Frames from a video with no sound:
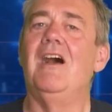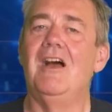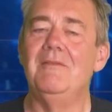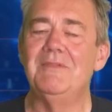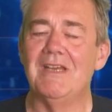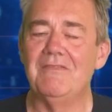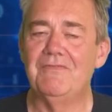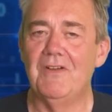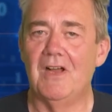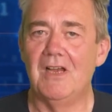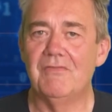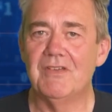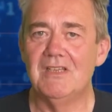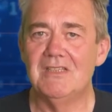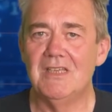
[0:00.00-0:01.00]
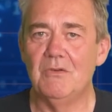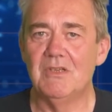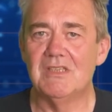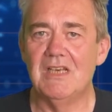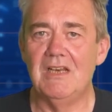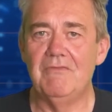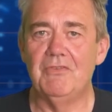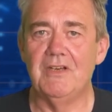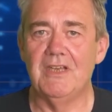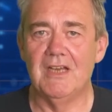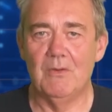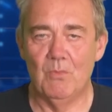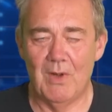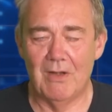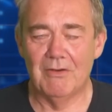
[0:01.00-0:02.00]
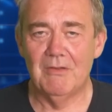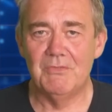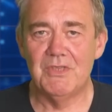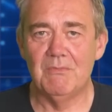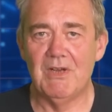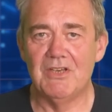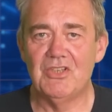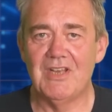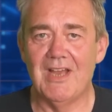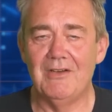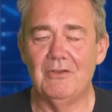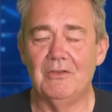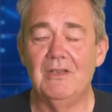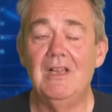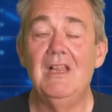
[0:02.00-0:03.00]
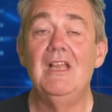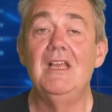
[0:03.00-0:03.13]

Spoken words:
I'm Dave Farley of Continuous Delivery and welcome to my channel.